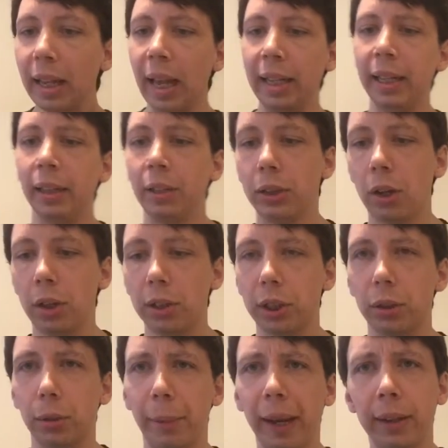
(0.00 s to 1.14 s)
then there's
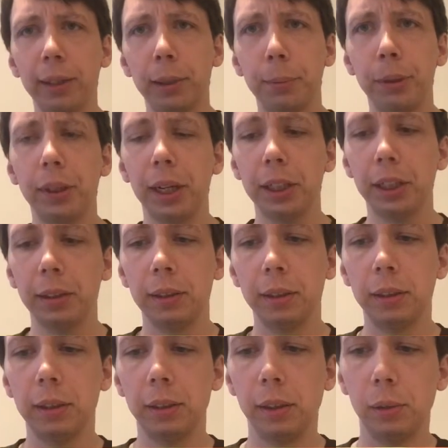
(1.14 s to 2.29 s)
also balance progression,
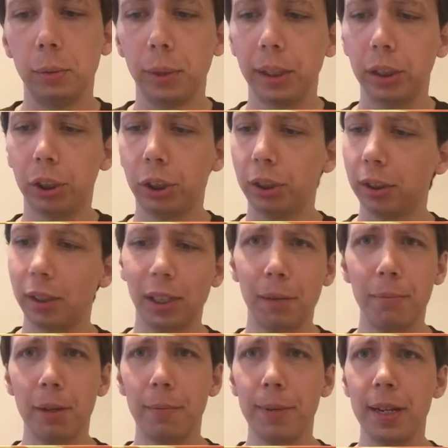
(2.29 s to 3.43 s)
which
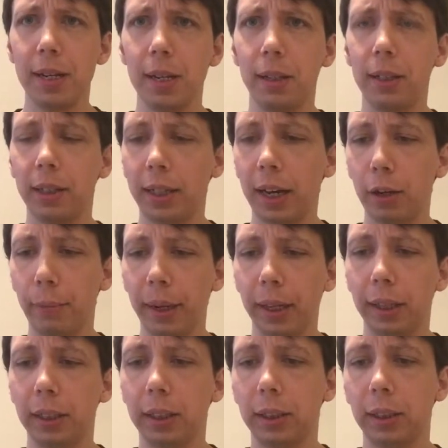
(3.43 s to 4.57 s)
seem to be
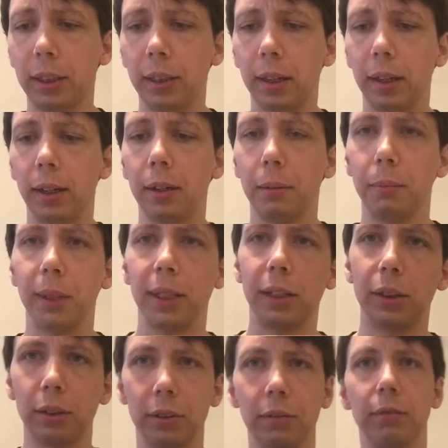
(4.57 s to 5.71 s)
stair-based and
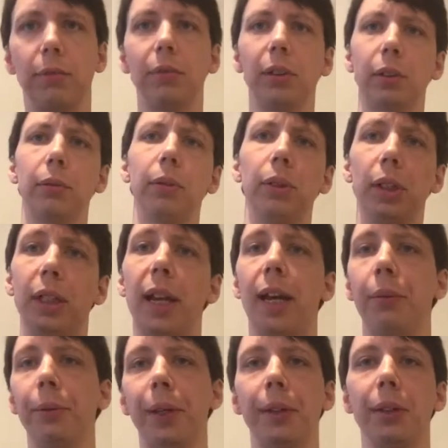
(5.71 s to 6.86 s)
sort of, using
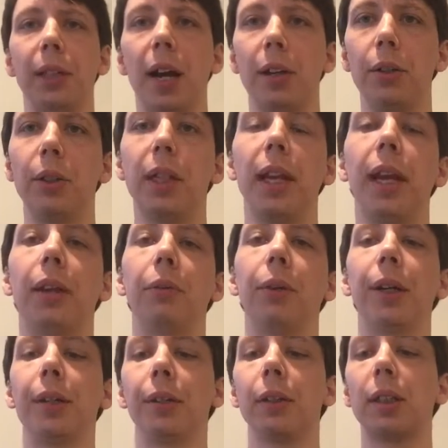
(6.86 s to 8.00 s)
handrails, not using
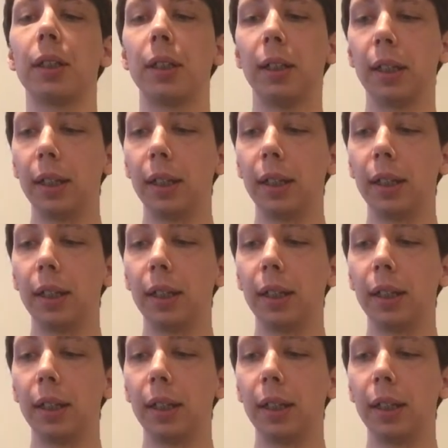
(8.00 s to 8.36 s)
handrails.